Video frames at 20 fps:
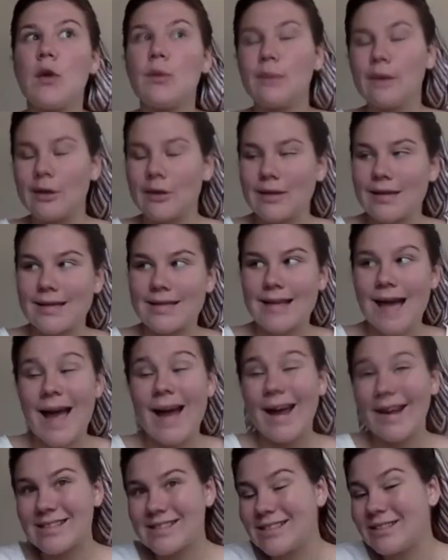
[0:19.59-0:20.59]
because
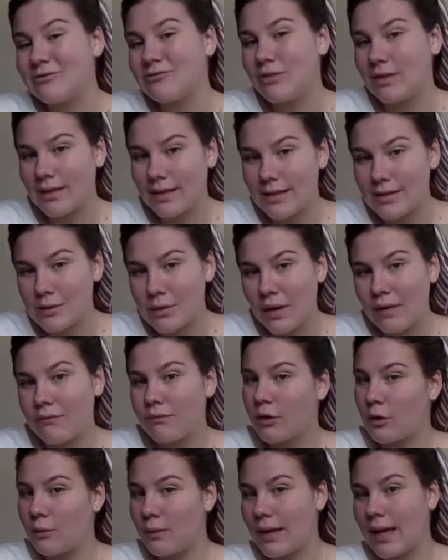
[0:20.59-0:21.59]
I actually really enjoyed
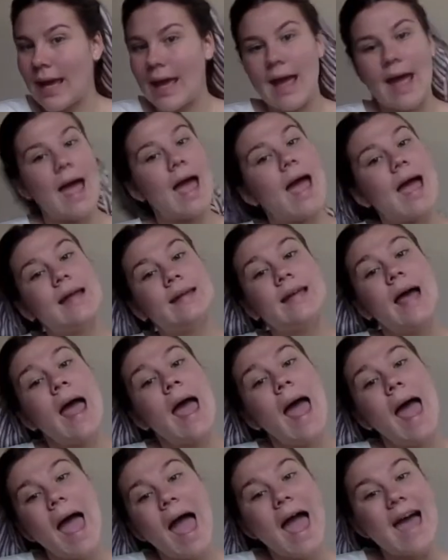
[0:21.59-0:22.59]
filming it and
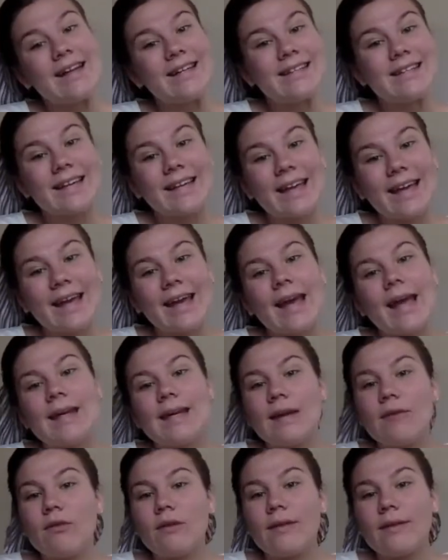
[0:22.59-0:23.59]
editing it
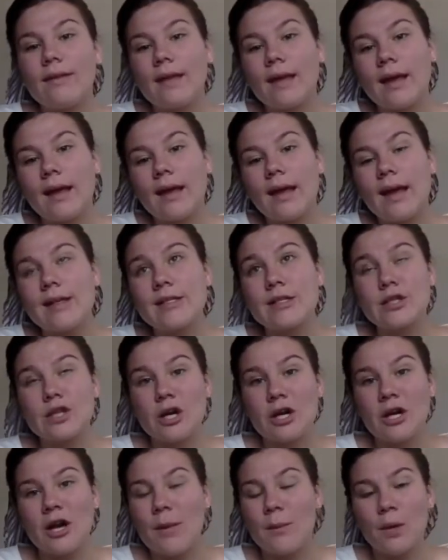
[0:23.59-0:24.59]
and everything. So
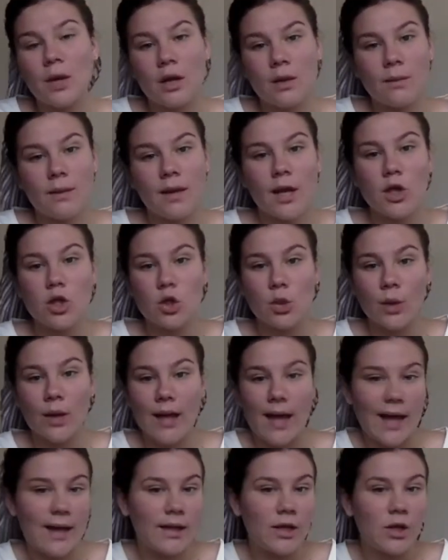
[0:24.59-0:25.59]
I'm going to be
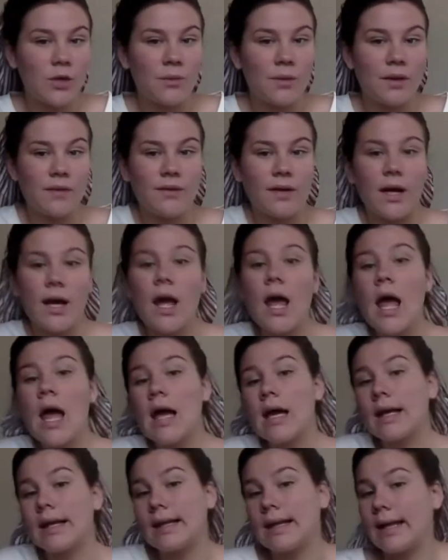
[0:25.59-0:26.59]
doing a little bit of a
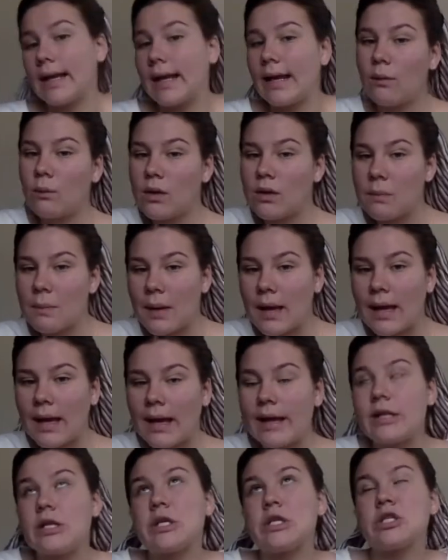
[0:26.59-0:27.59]
clean with me
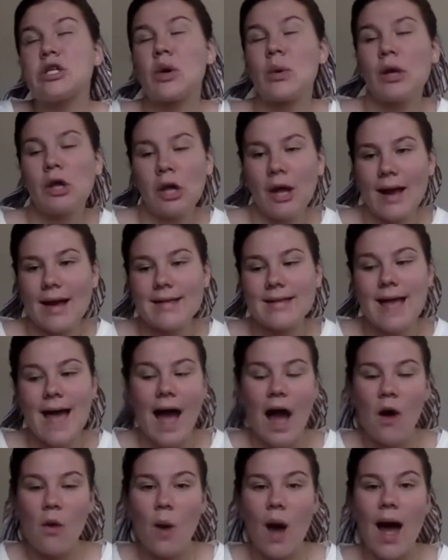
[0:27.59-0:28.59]
and just showing you guys
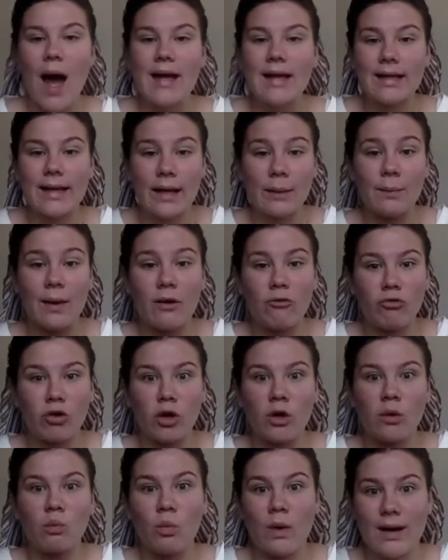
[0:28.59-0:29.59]
how I clean my
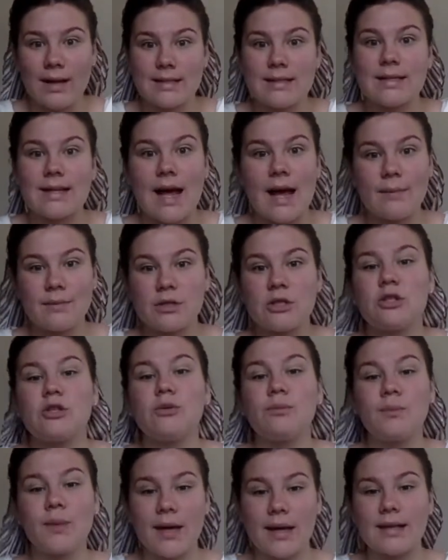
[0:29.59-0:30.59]
room when it's an absolute
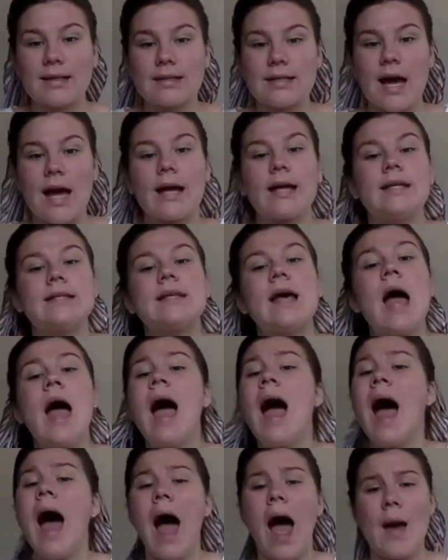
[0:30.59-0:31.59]
pigsty, because
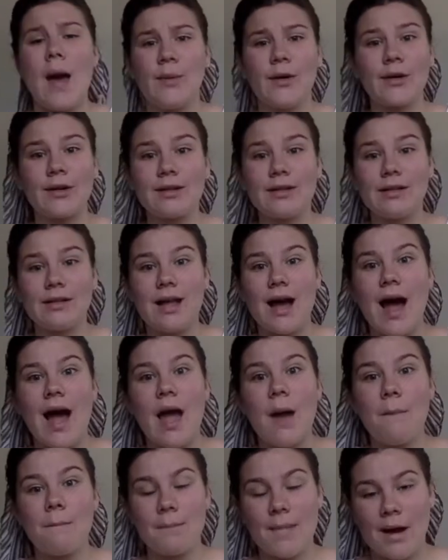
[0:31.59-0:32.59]
I'm not going to
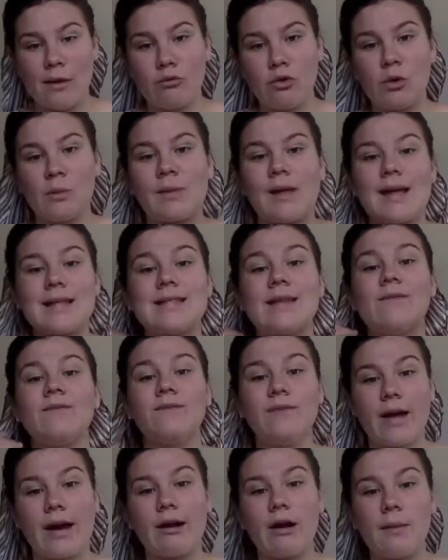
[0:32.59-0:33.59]
lie, my room gets
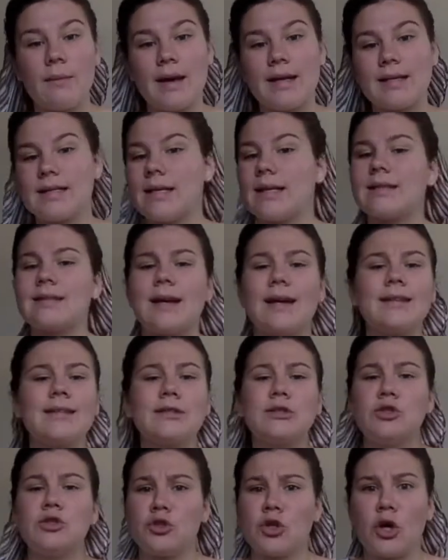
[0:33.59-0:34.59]
very messy because I
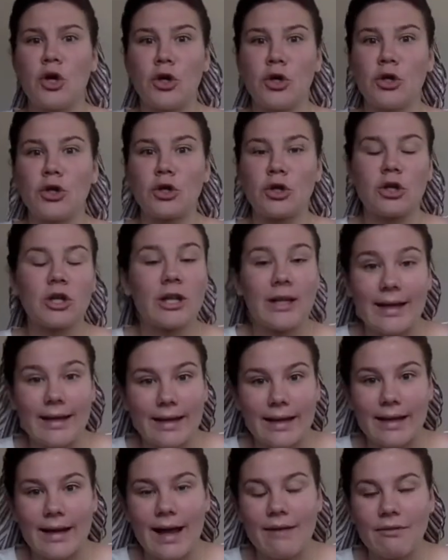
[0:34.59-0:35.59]
just don't clean
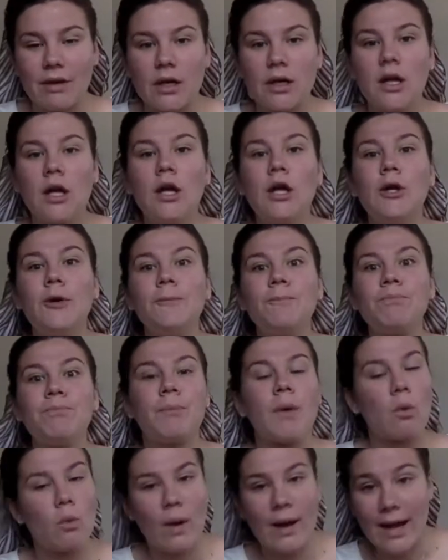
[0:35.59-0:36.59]
it ever.
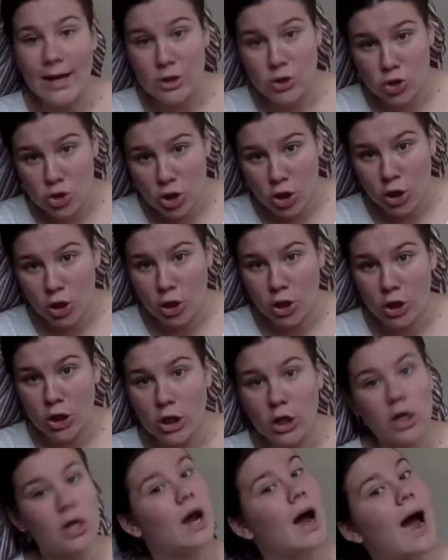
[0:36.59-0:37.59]
But when I
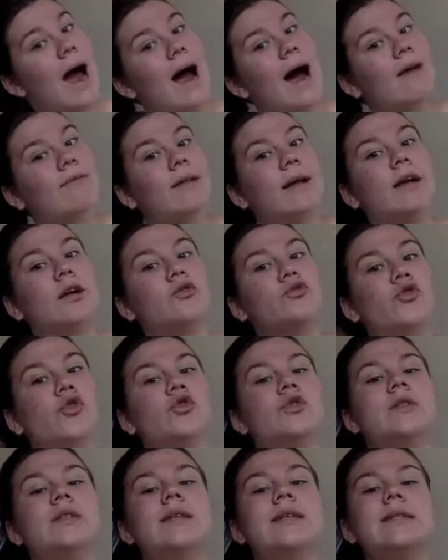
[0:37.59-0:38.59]
do, I have like the full
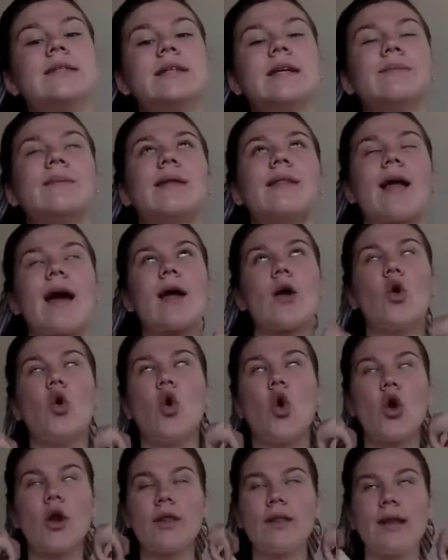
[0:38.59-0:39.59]
system and like
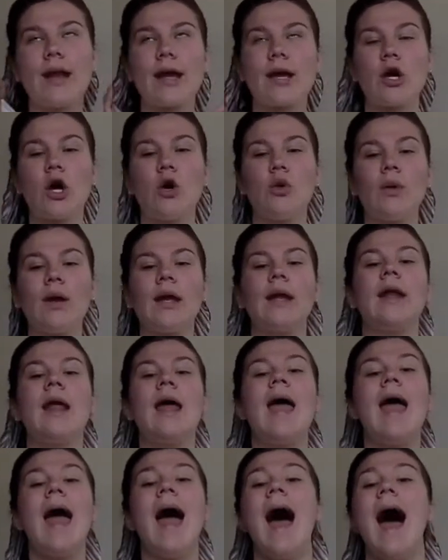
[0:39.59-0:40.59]
order that I go in
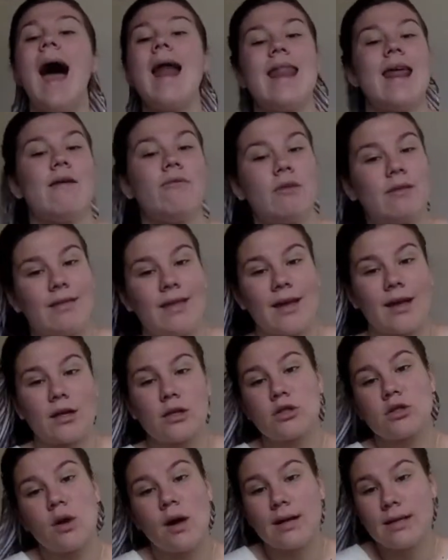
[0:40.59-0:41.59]
and everything.
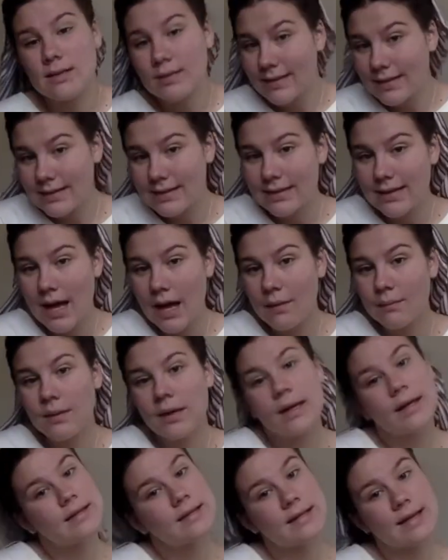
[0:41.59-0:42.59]
So I just wanted to come
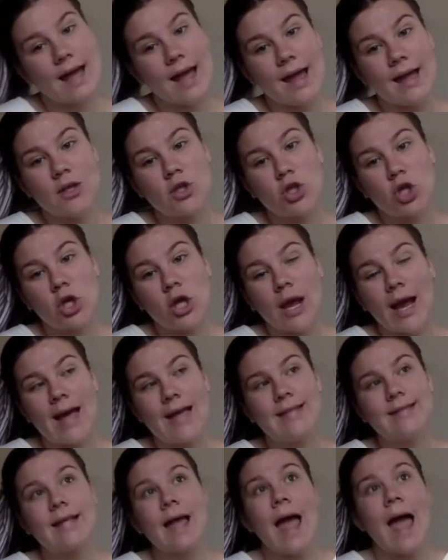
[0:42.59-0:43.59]
here today and show you
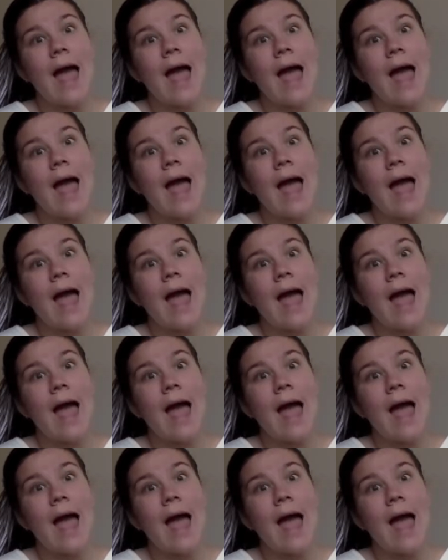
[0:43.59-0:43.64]
guys